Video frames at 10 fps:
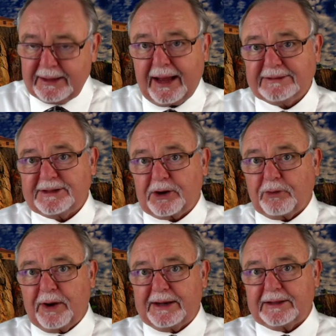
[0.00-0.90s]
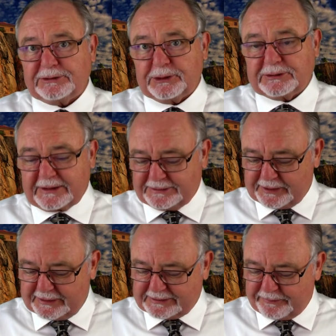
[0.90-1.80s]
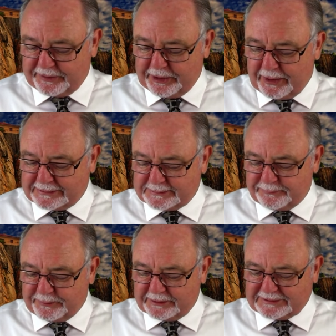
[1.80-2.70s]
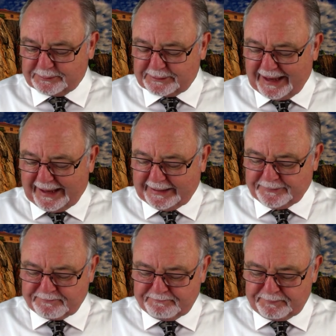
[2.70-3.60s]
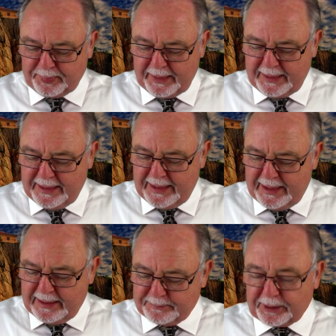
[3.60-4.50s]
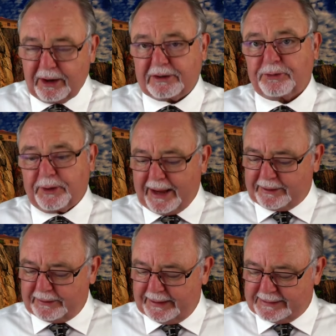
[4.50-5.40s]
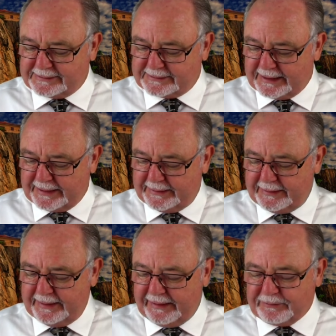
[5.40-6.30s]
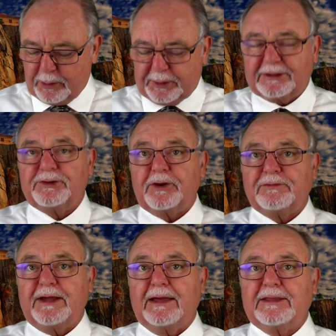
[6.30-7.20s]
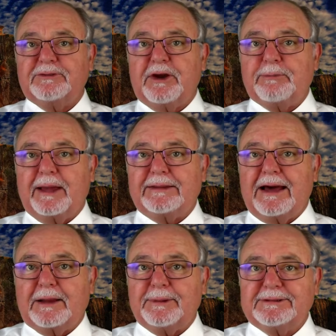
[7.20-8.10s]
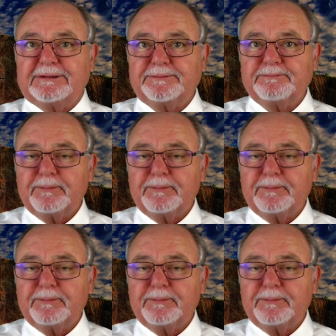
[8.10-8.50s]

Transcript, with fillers: I said already the Jews consider this a very awesome, fearsome day, but our Creator is, even though we deserve death, He's very magnanimous.